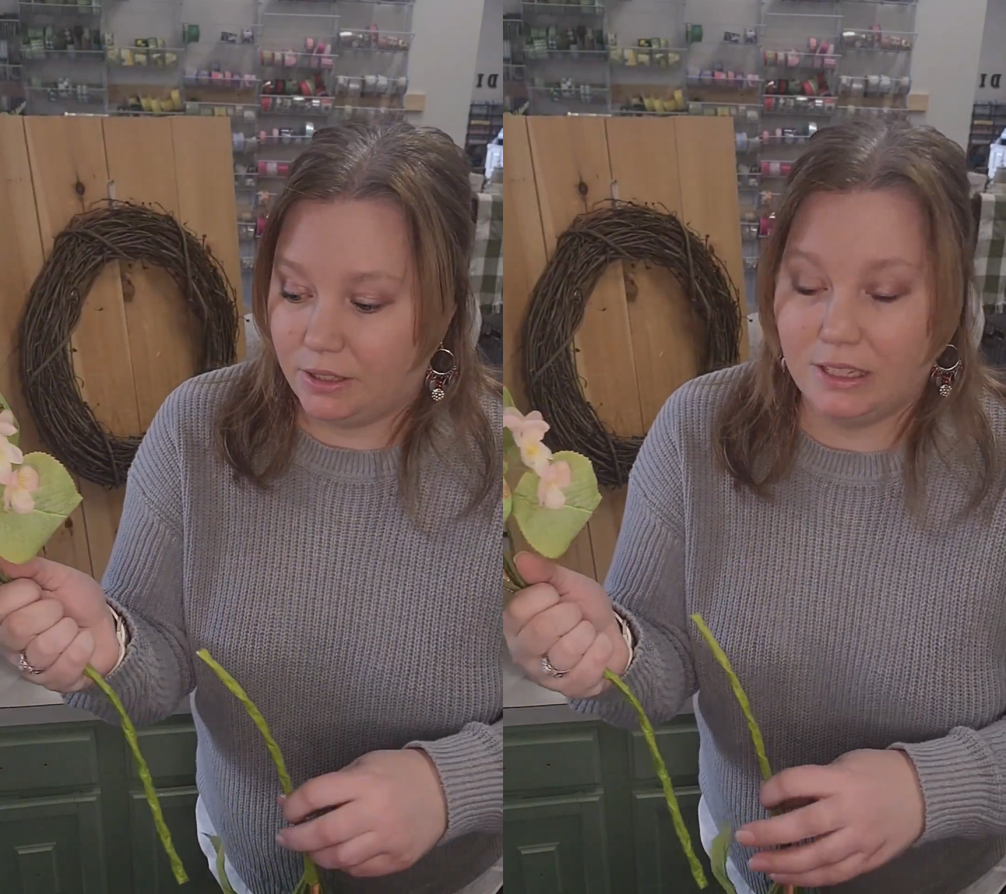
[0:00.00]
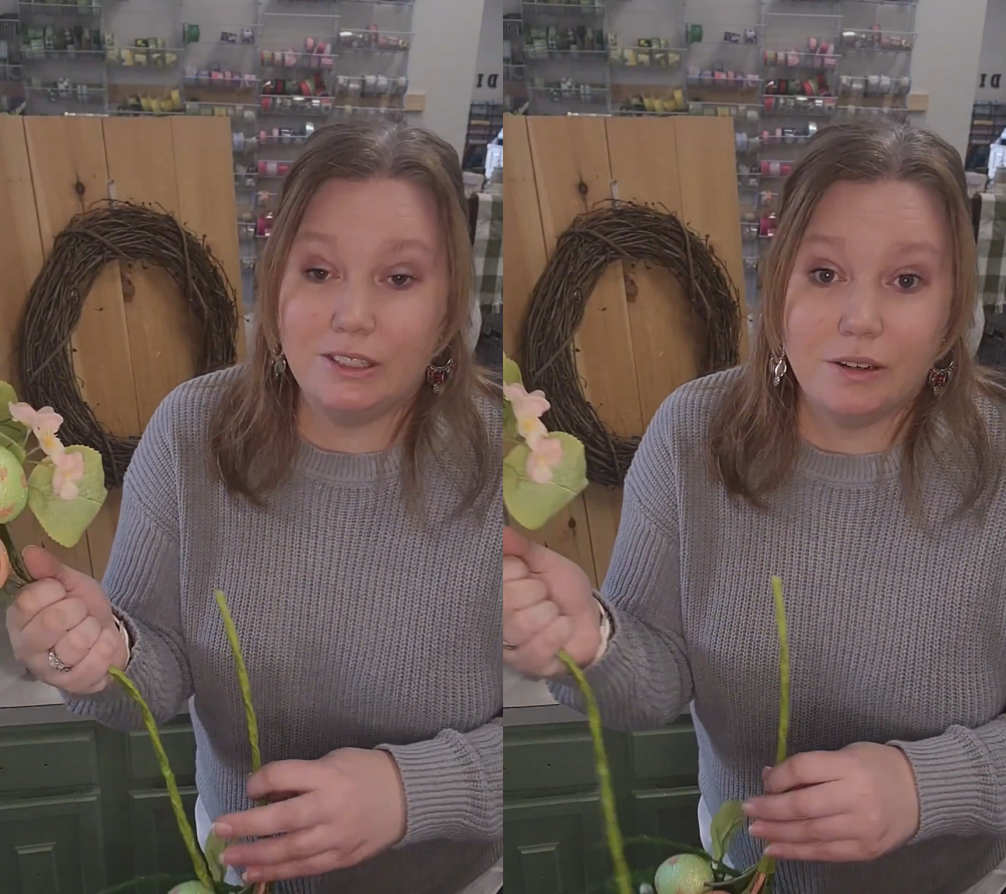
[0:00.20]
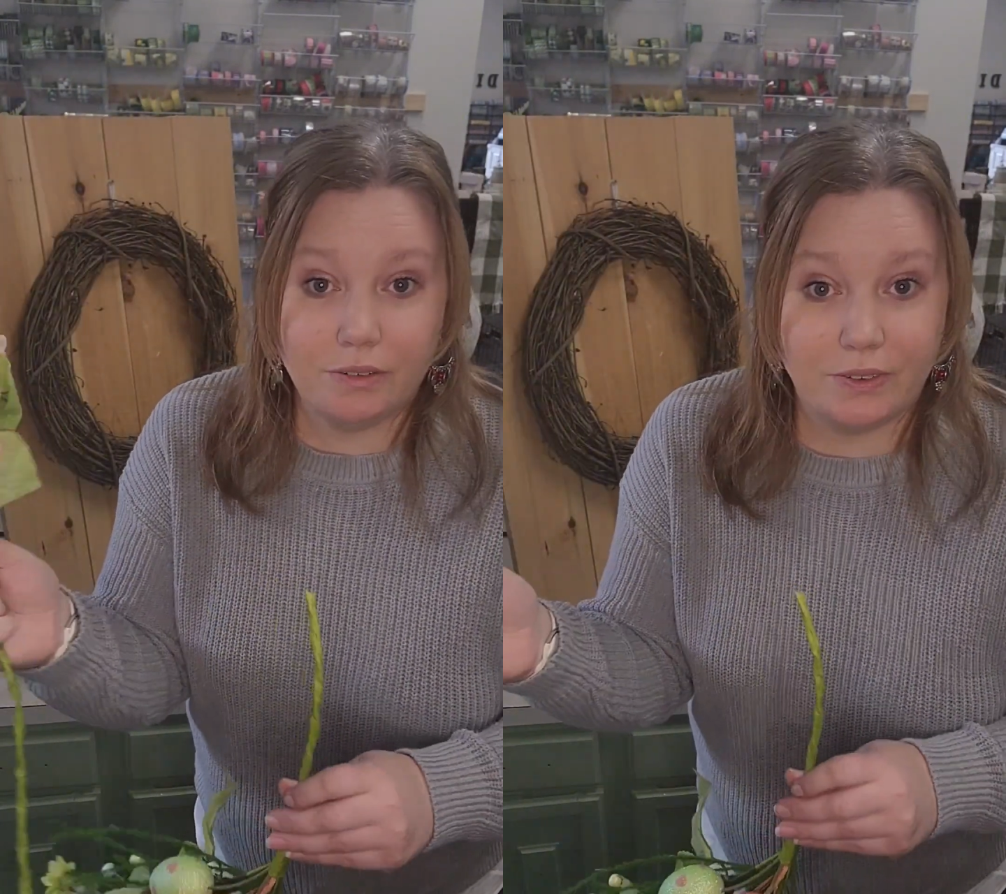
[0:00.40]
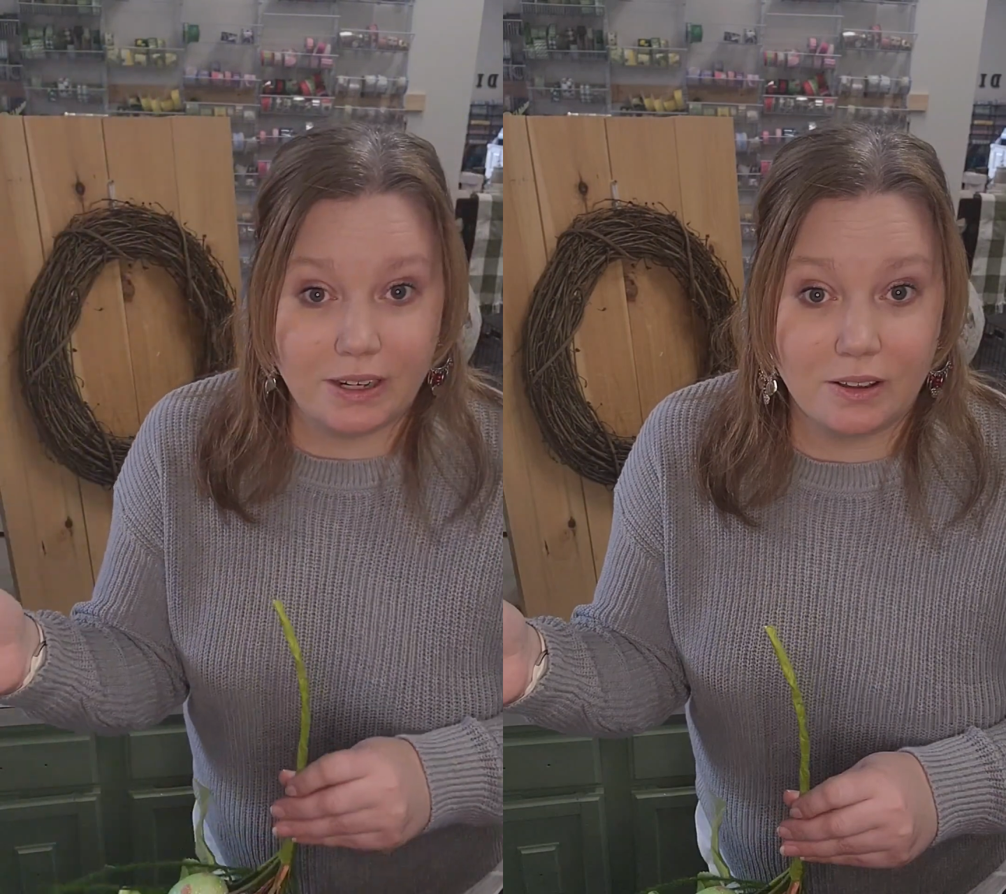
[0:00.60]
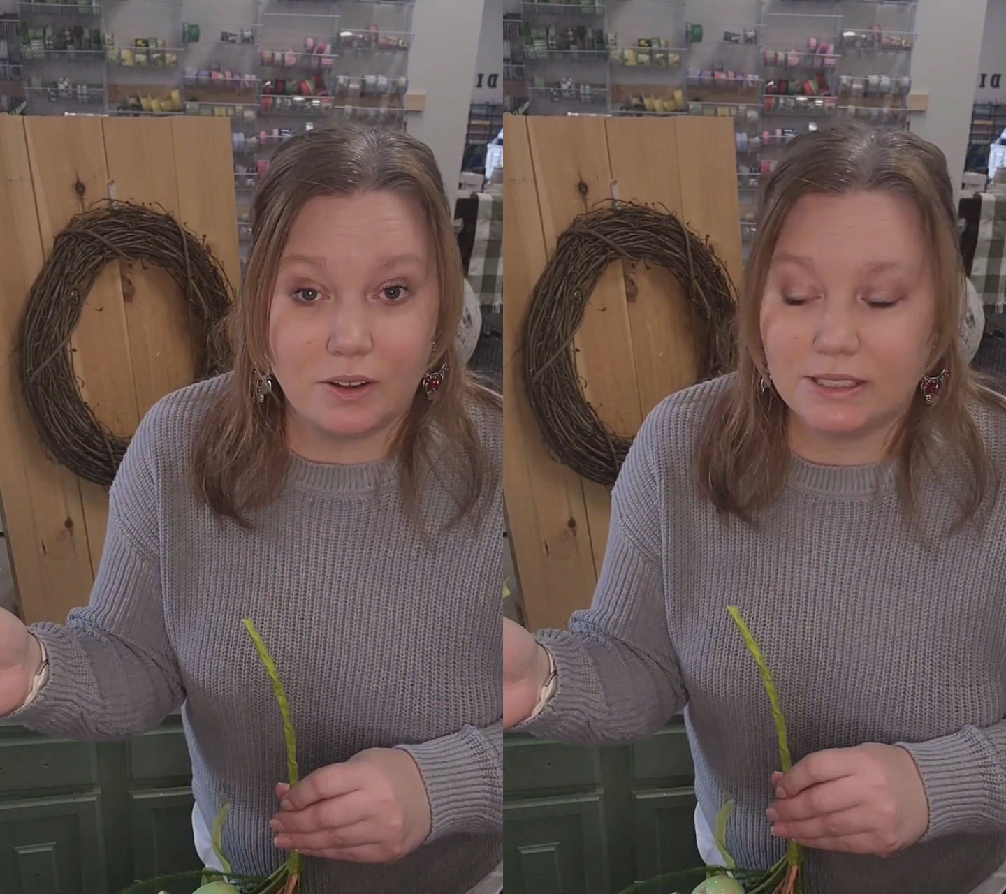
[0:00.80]
so they do have a
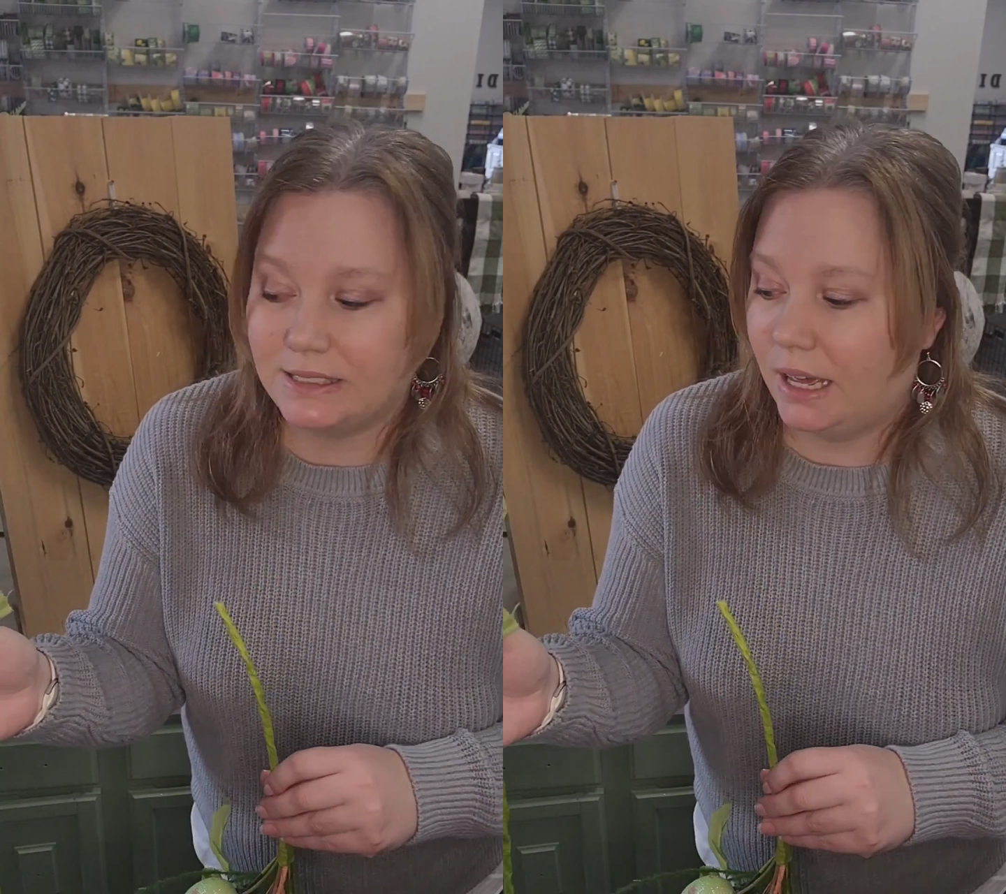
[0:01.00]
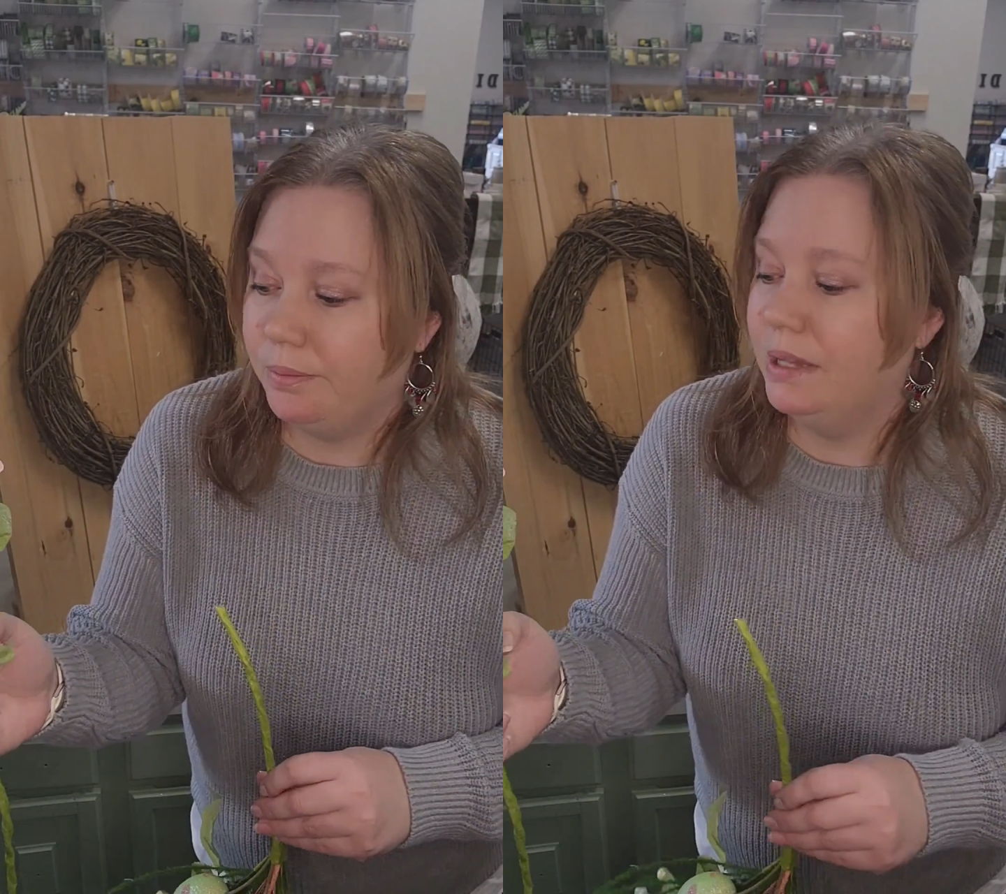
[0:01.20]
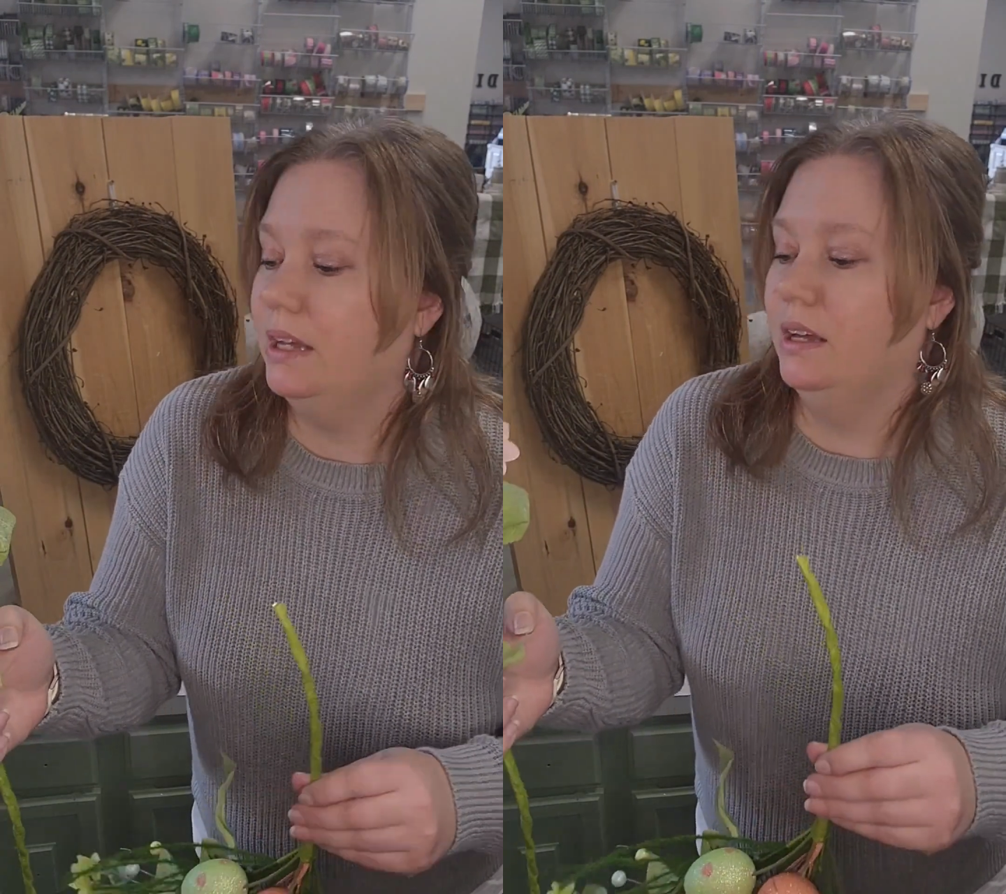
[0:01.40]
very long stem.